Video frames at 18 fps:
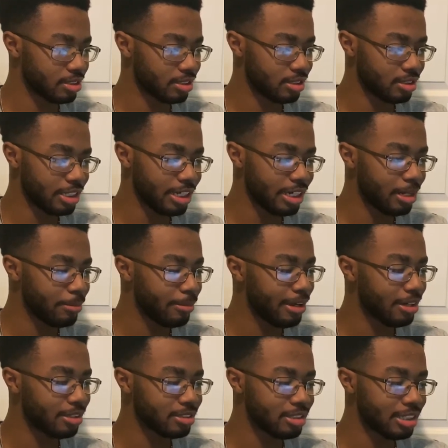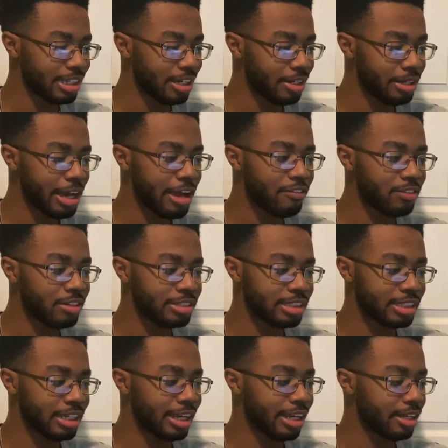He got bounce. Look how effortless
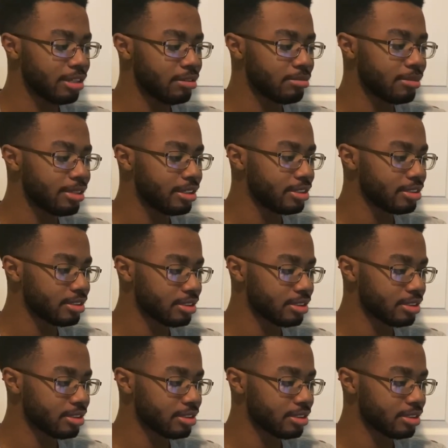he got up, man.